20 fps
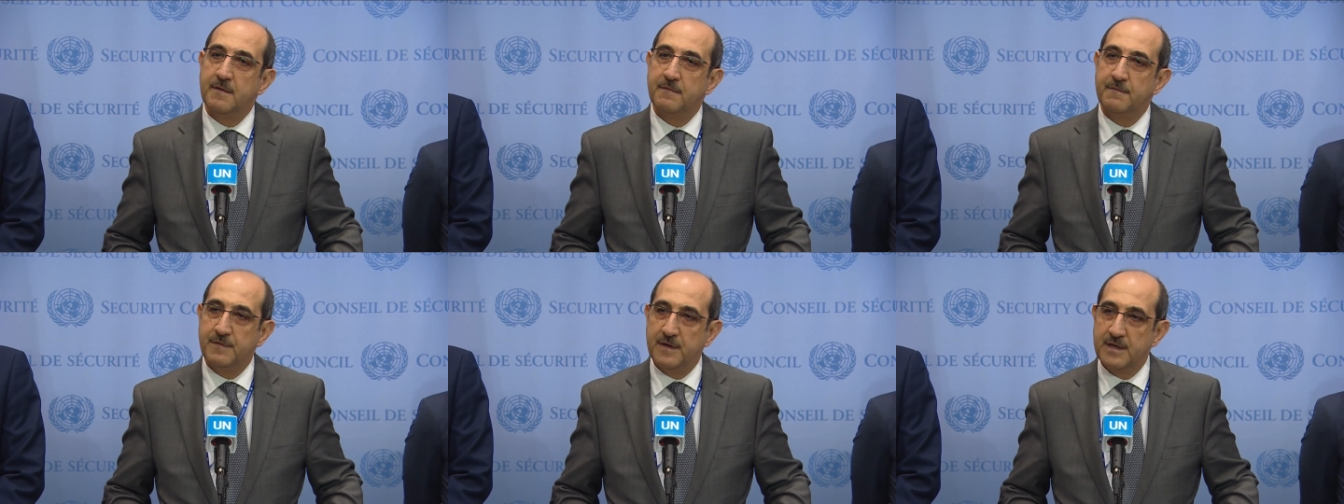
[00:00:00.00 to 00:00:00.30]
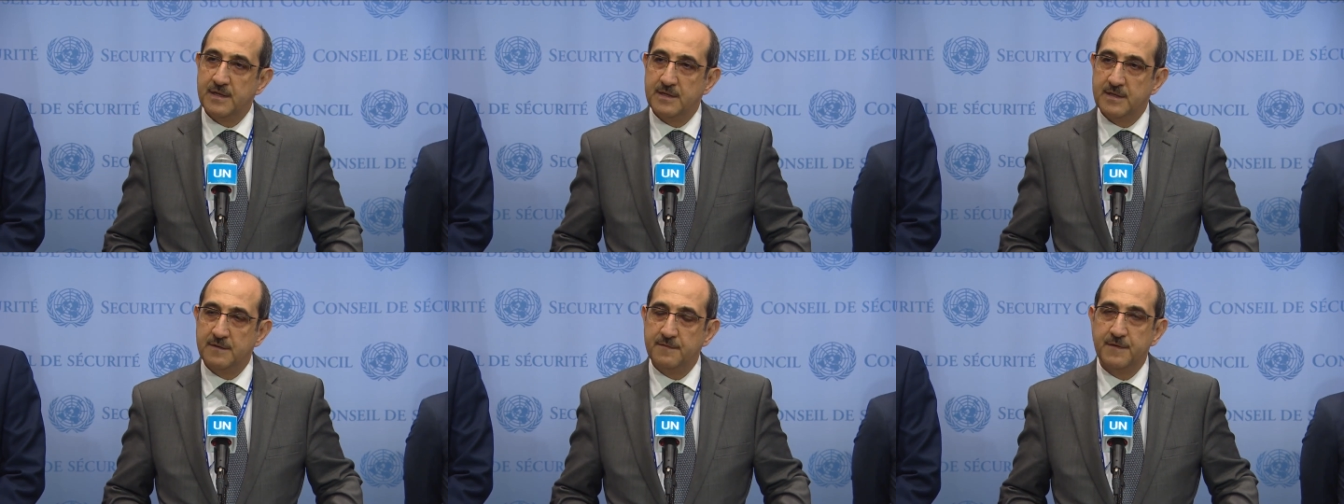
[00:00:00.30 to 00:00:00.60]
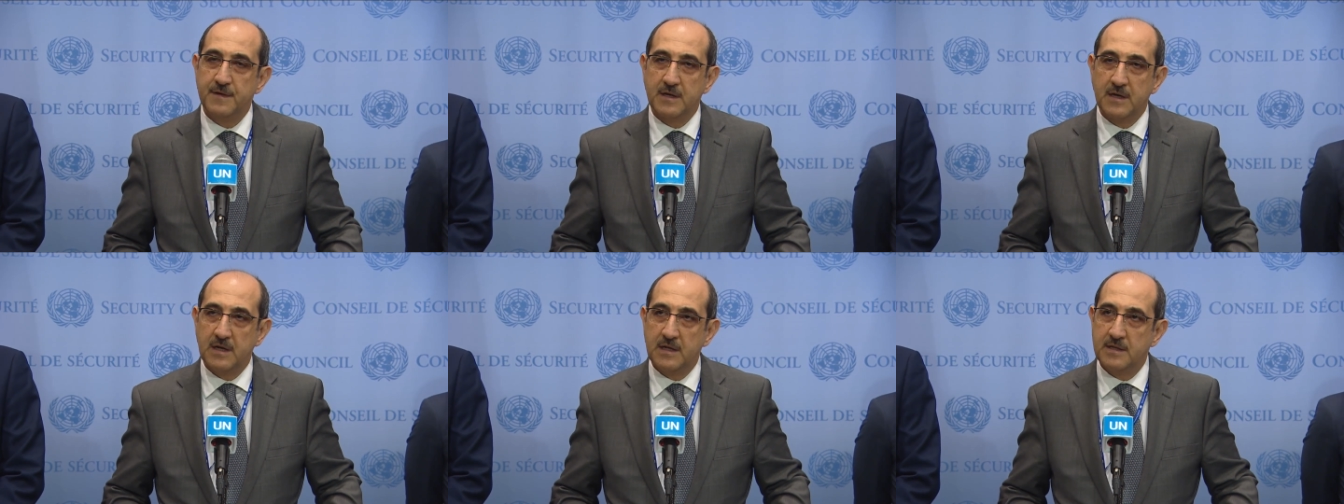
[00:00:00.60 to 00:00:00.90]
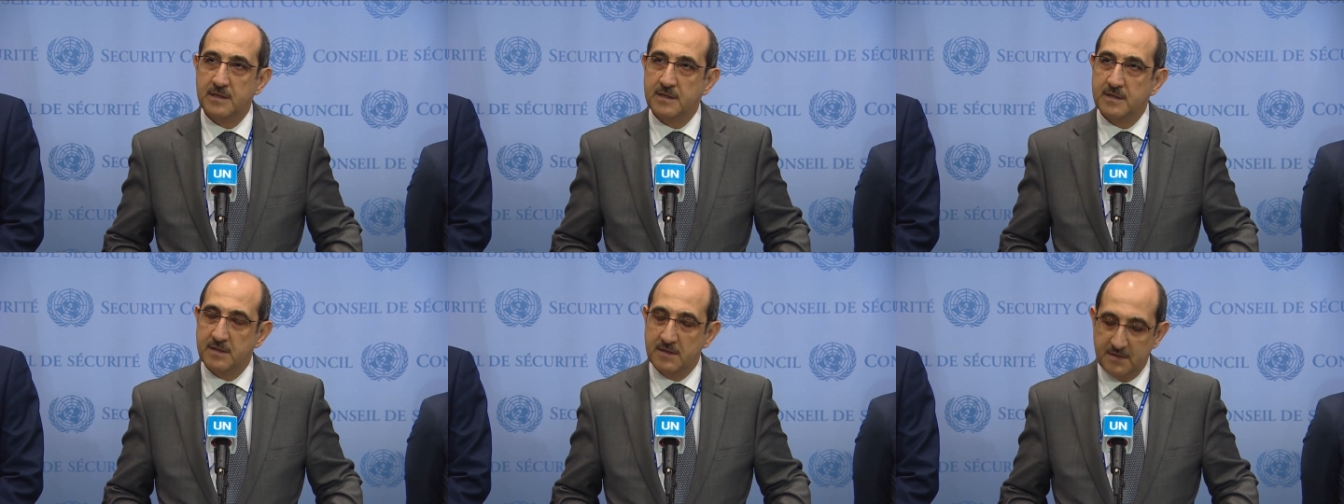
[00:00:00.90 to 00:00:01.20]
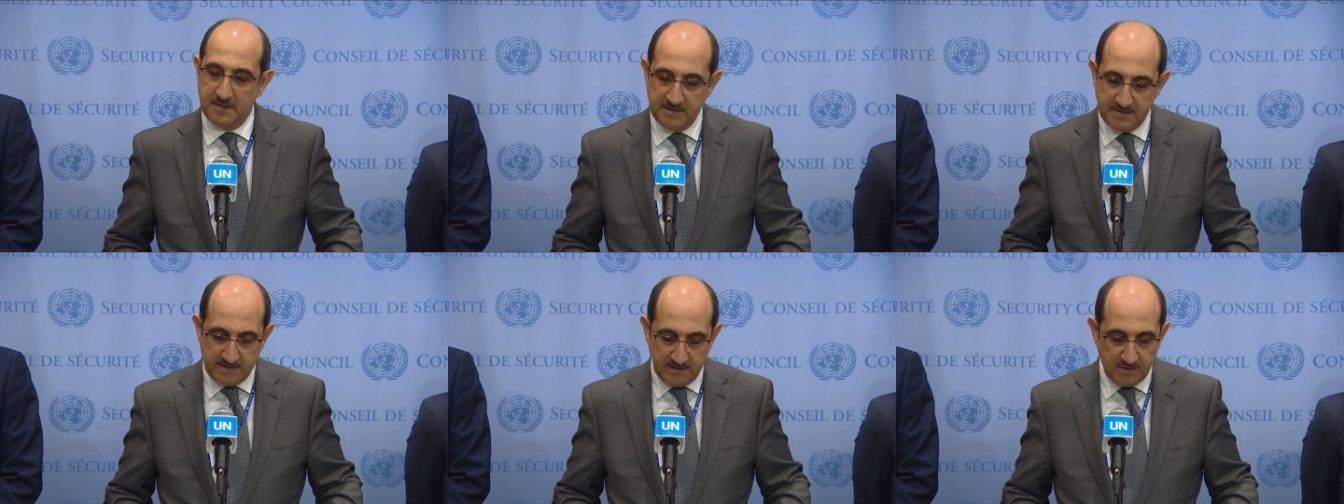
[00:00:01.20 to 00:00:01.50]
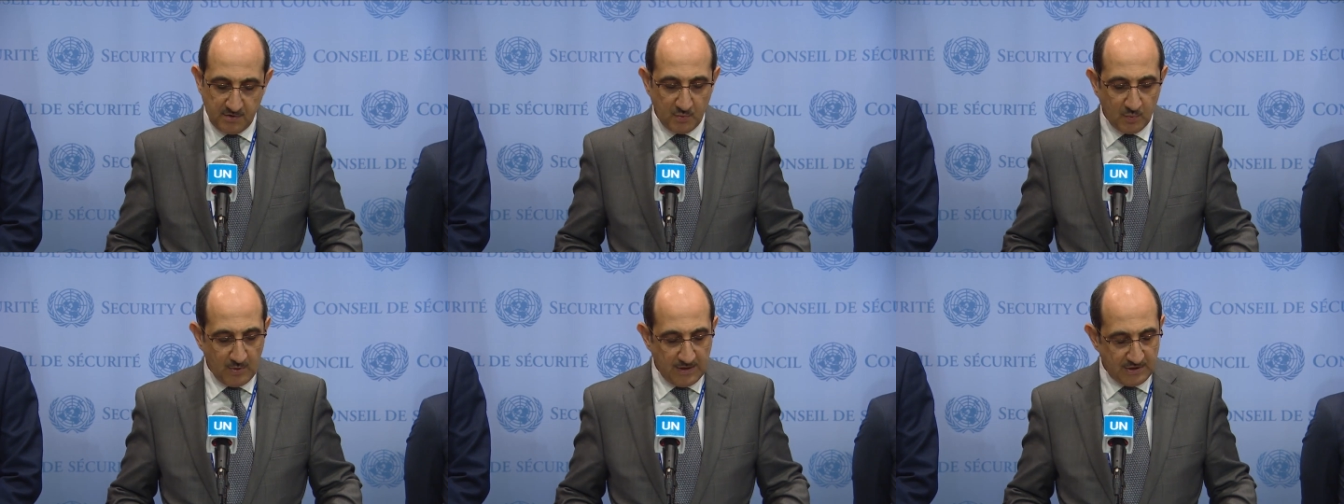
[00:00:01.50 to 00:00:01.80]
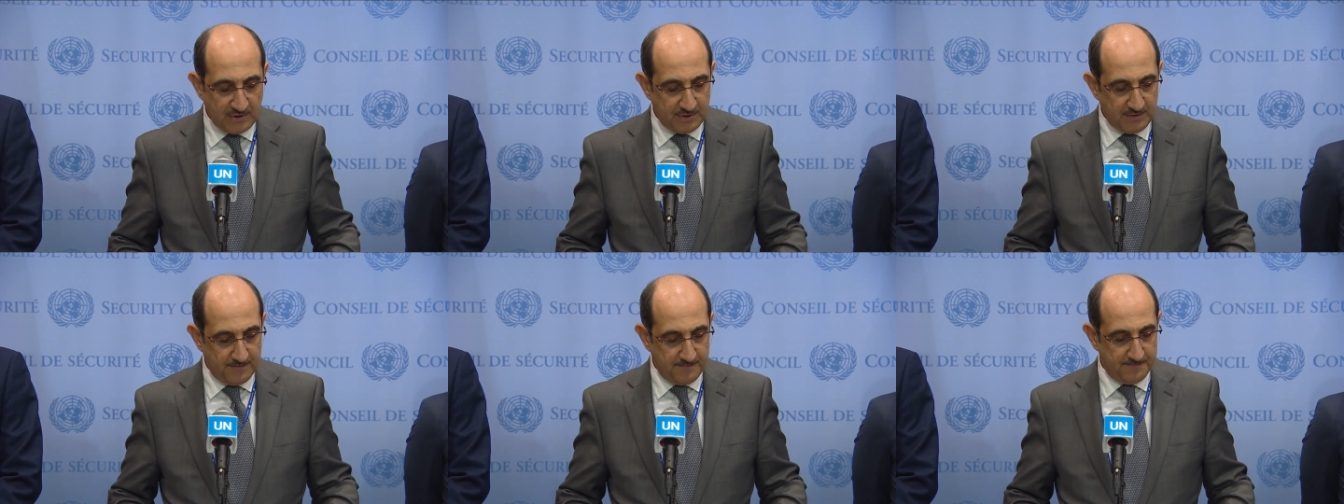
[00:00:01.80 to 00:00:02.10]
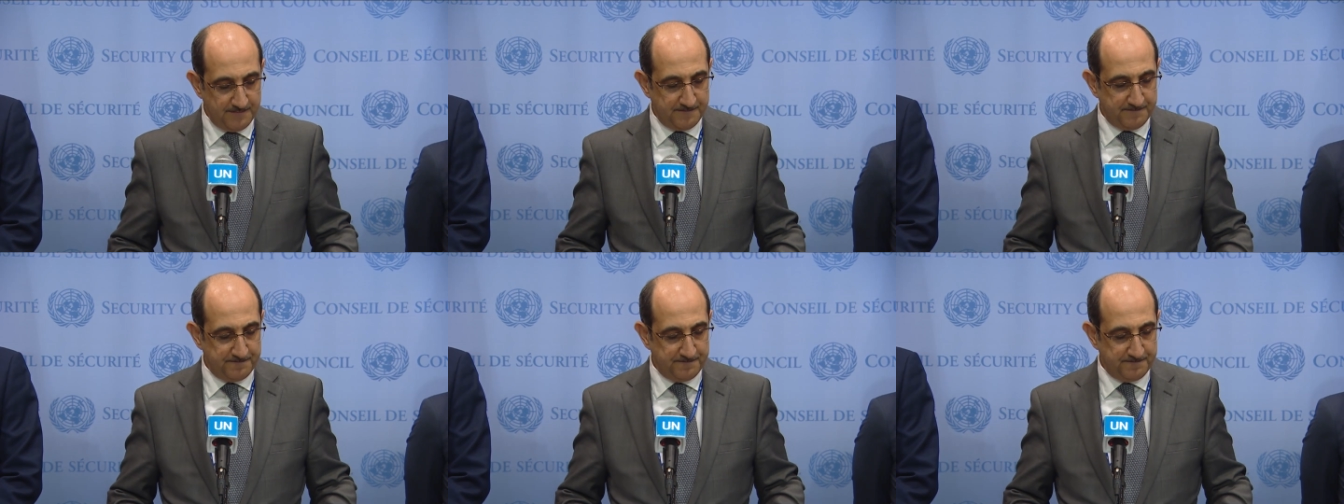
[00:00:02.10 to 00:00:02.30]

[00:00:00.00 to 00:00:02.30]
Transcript: very difficult situation.